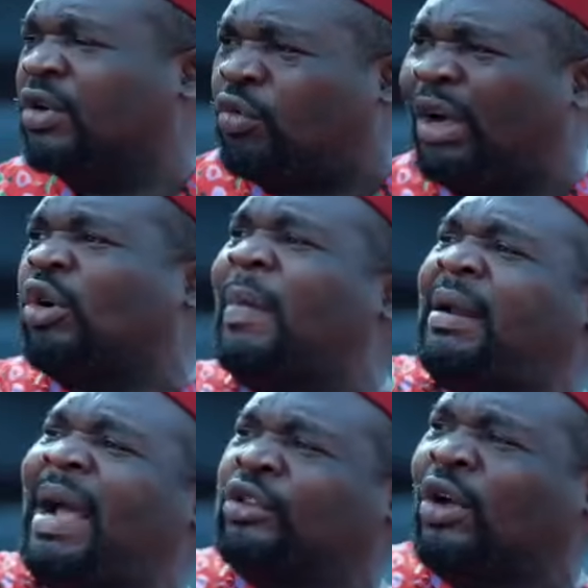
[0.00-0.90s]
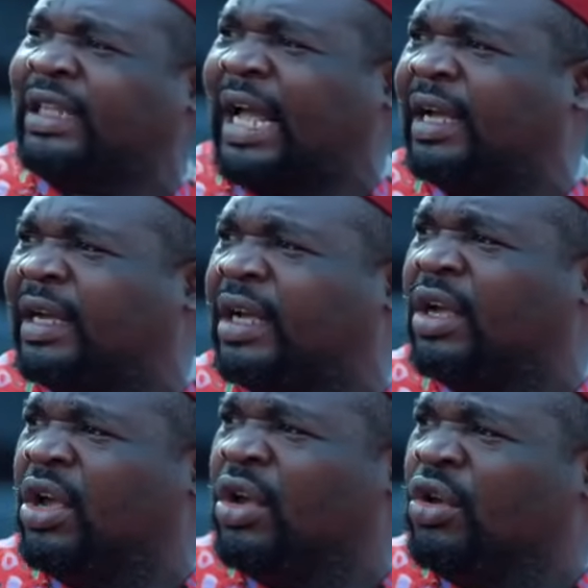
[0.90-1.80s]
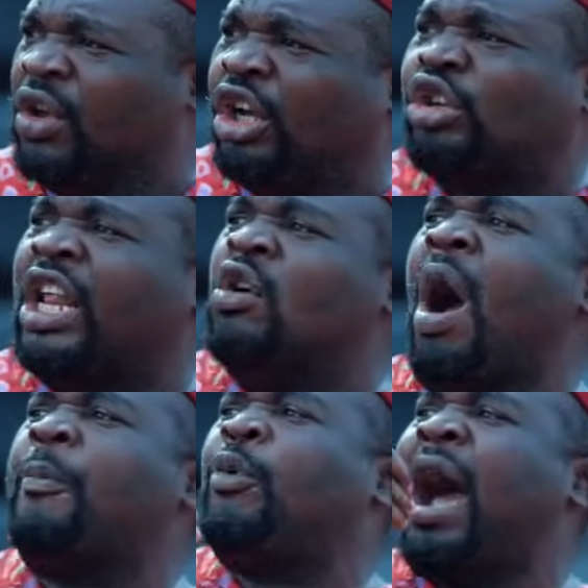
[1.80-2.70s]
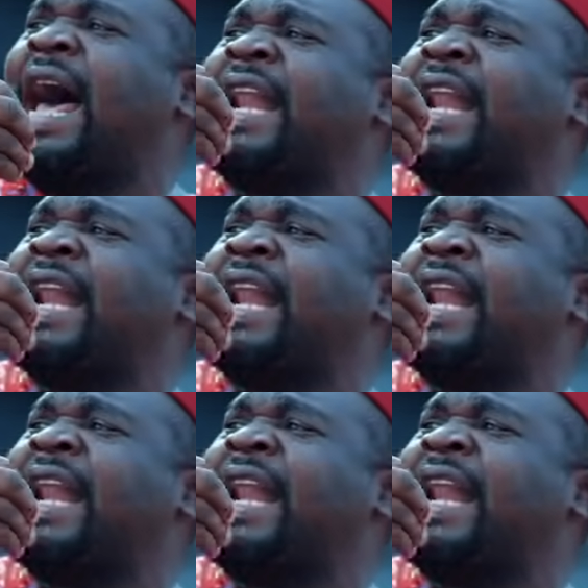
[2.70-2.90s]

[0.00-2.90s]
You want to marry my daughter? You want to